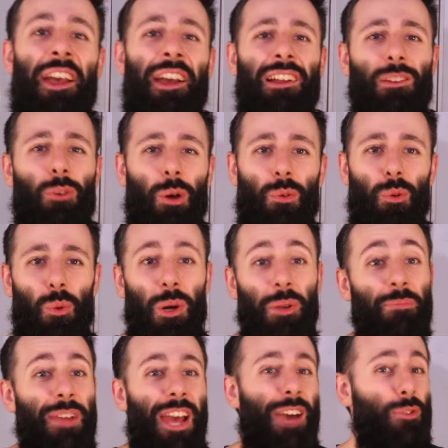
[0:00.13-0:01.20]
Hello
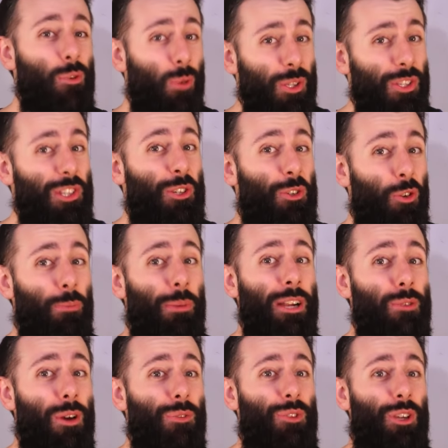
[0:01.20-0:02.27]
everyone! Ever wanted cool
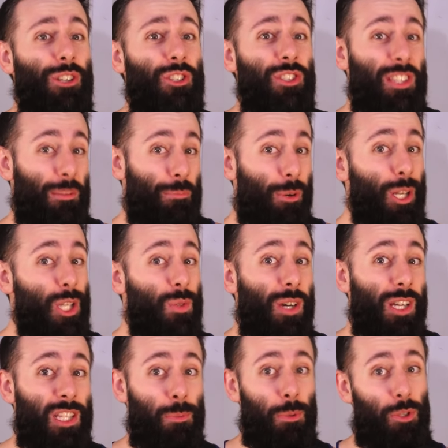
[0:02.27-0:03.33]
Minecraft dungeons and boss
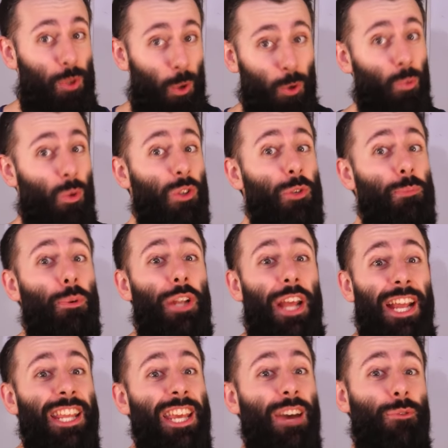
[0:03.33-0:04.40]
fights but don't want to put
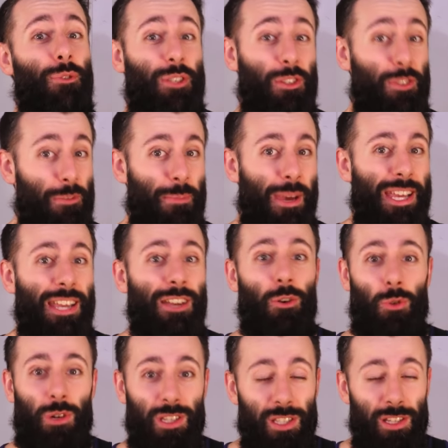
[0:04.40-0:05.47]
any effort into making
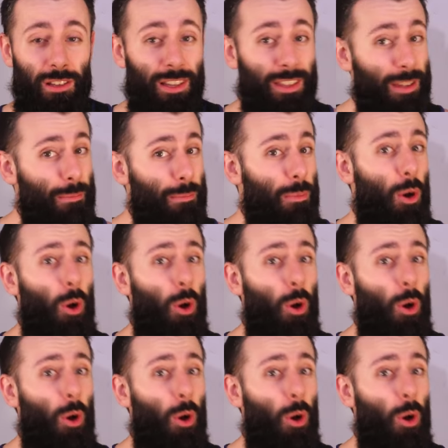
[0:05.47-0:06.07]
or installing them?